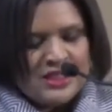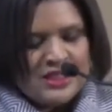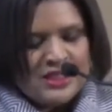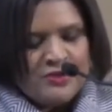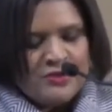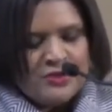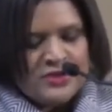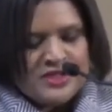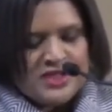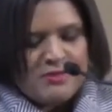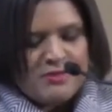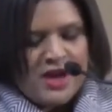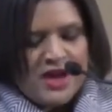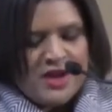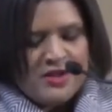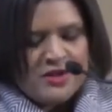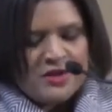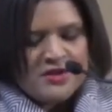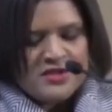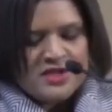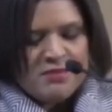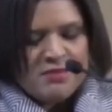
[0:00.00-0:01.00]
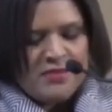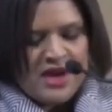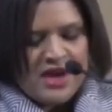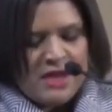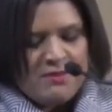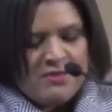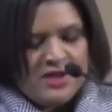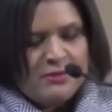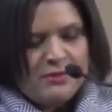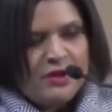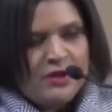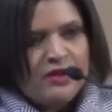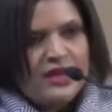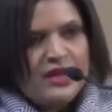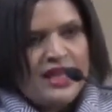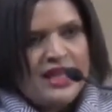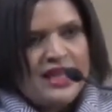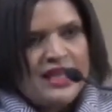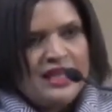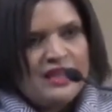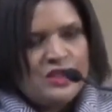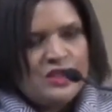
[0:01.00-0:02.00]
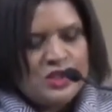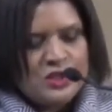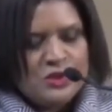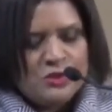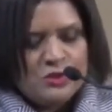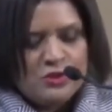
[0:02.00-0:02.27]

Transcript: For some others, it might be about age,